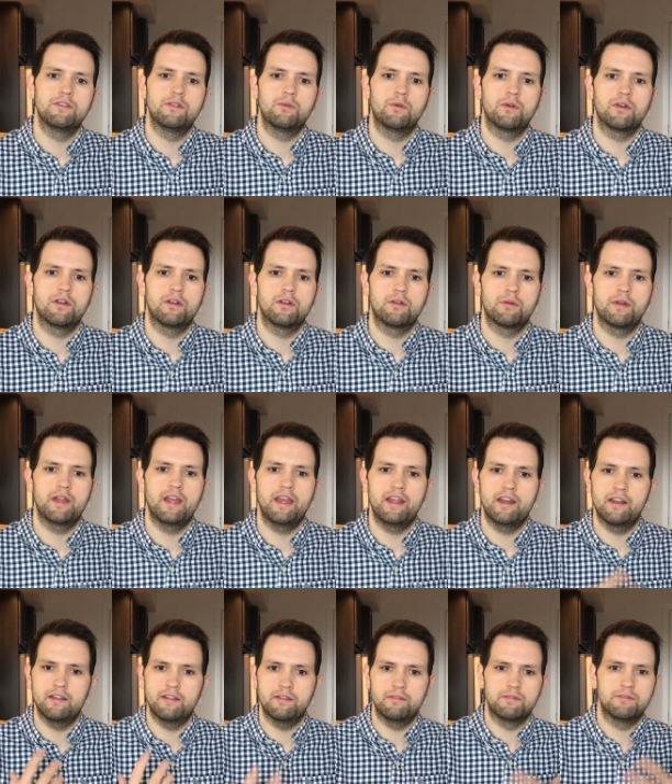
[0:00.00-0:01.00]
in order to
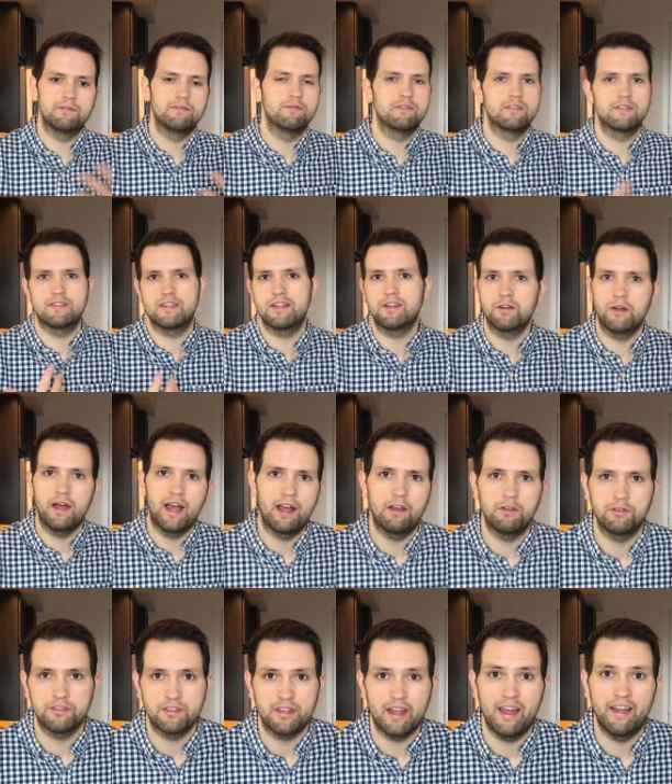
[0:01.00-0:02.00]
create a single
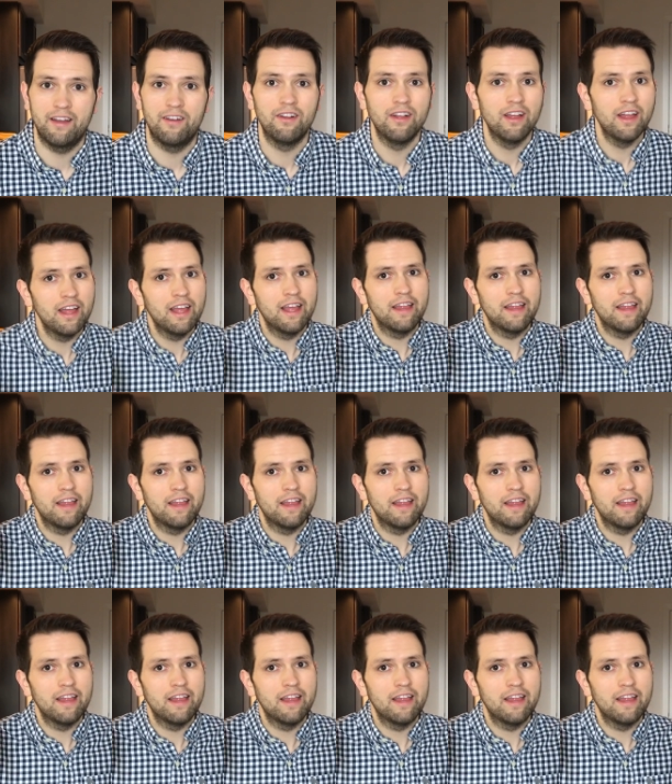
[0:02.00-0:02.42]
house style.